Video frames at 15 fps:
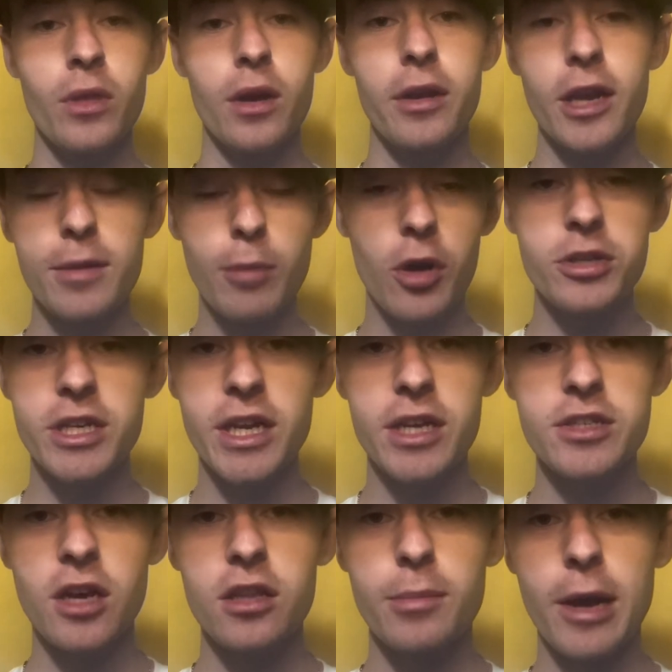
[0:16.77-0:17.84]
Nick
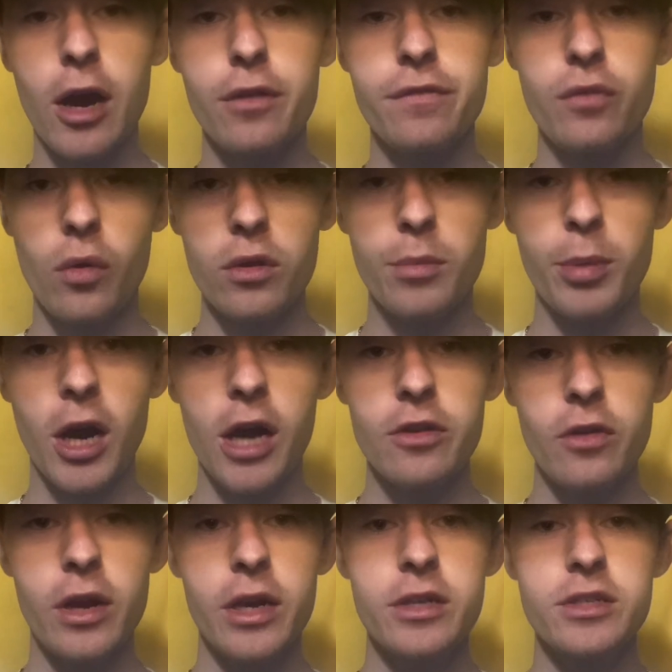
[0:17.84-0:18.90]
Martinez on the mound for the
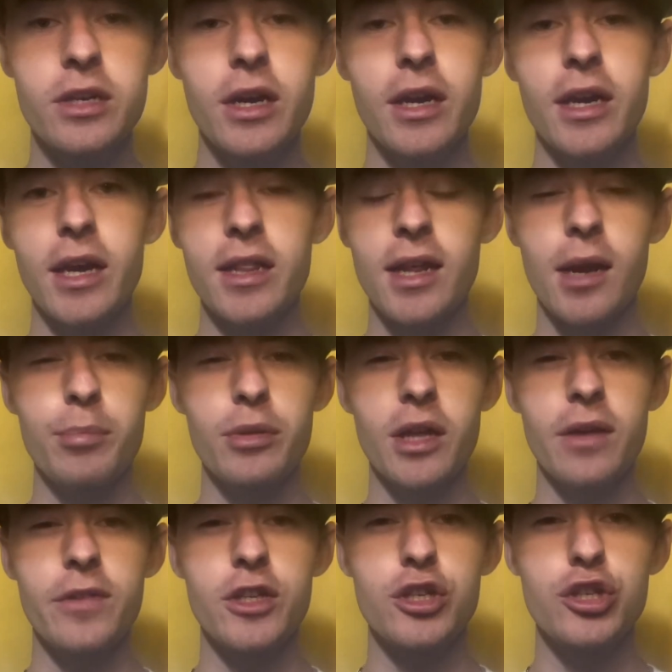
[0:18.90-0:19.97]
Padres, and then I
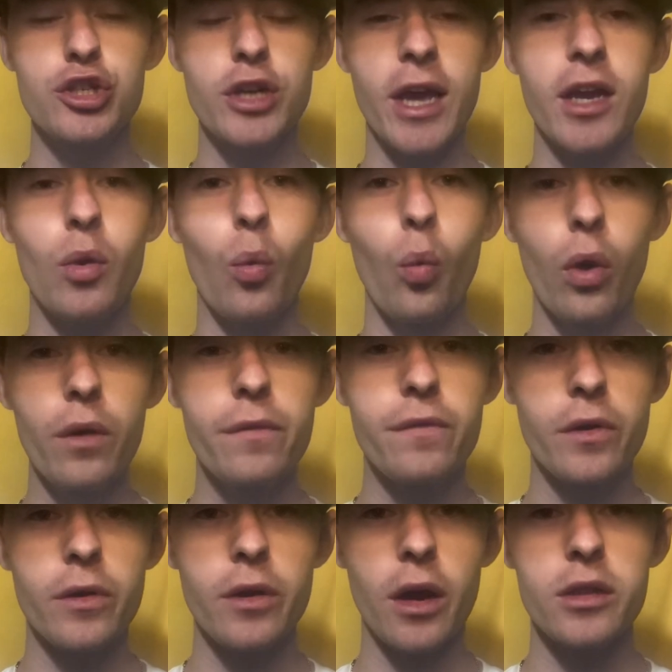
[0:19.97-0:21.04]
believe it's Jake
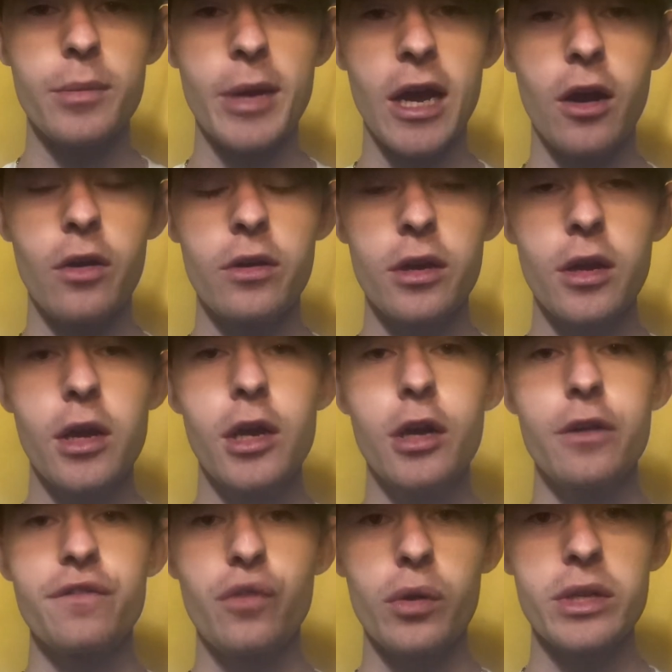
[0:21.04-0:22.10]
Woodford on the mound
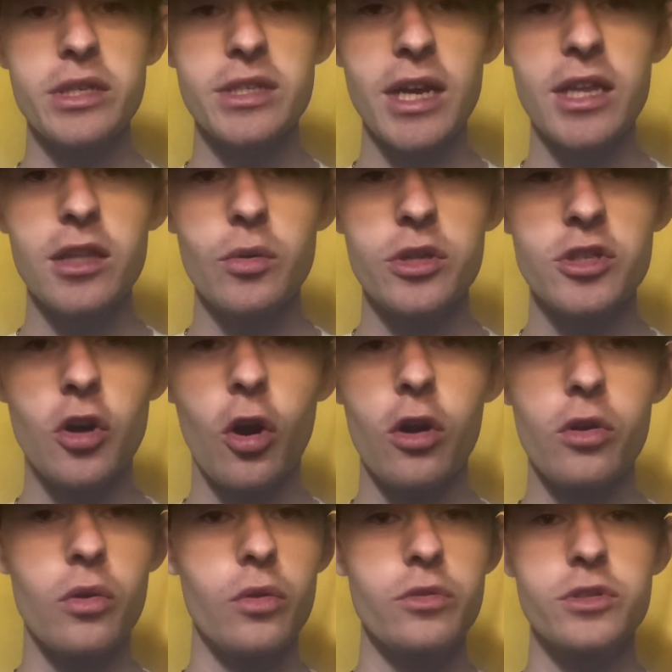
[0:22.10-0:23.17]
for the St. Louis
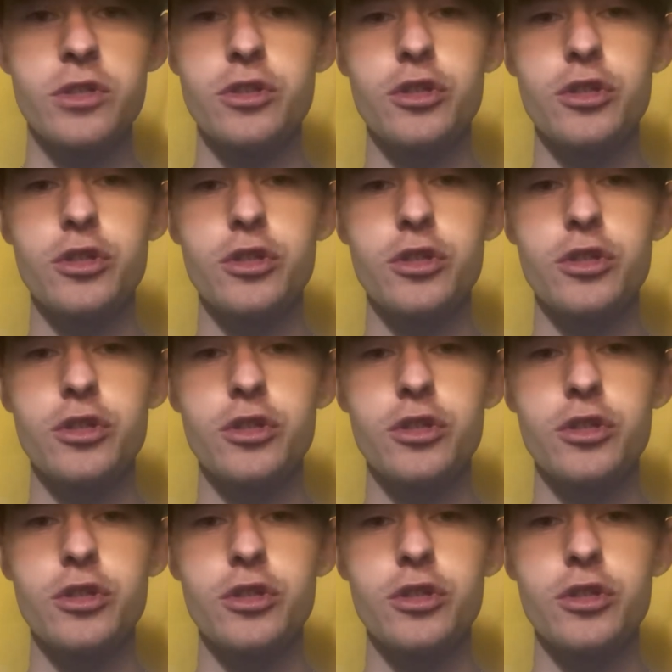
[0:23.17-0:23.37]
Cardinals.